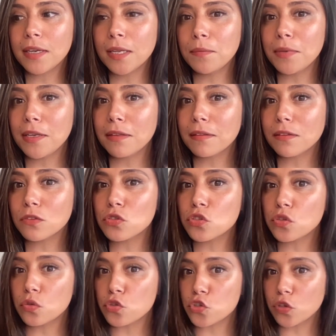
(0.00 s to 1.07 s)
can be a little
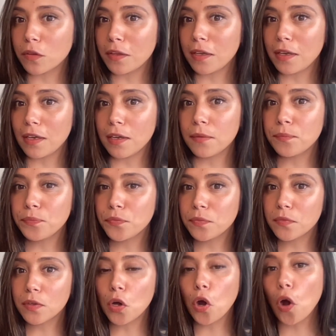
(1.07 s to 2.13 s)
socially
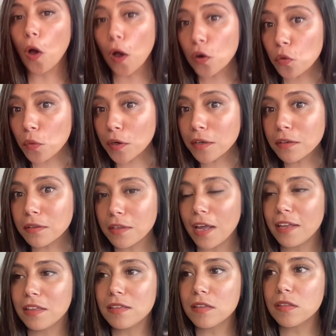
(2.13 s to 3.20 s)
awkward.
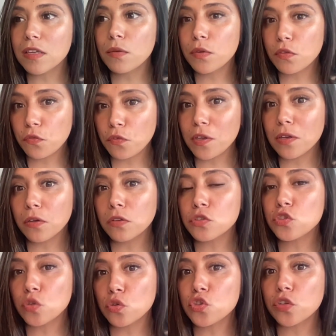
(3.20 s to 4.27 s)
I think that they would feel
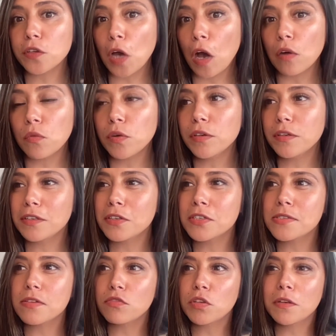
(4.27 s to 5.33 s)
socially awkward, or
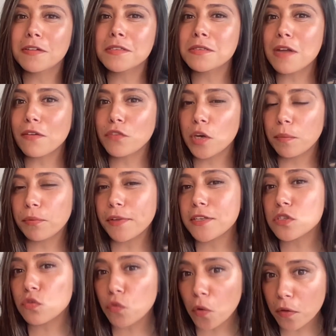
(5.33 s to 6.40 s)
as if there is never a
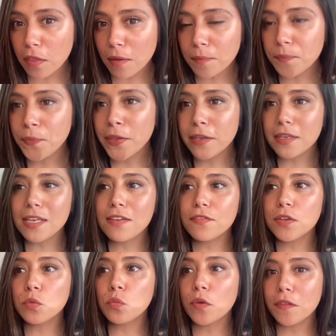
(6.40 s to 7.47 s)
place for them,
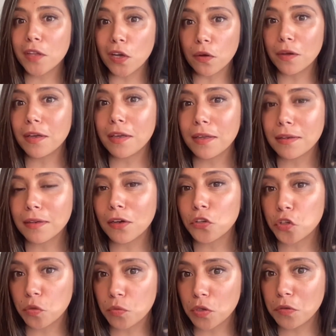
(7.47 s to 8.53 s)
even when they are in a
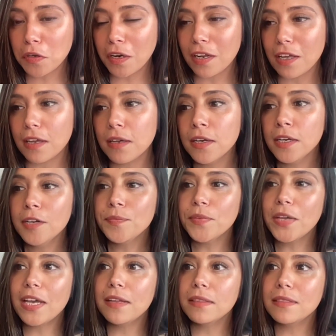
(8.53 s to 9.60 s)
community.
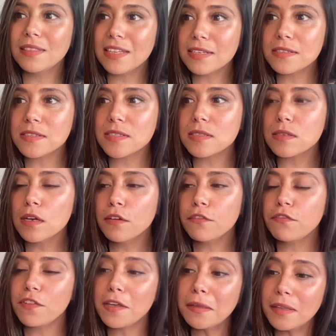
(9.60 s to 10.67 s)
And this
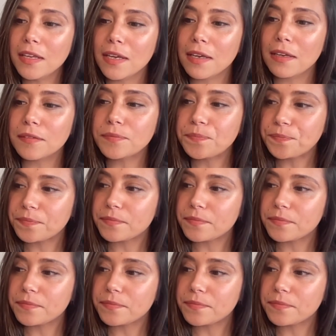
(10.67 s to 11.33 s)
feeling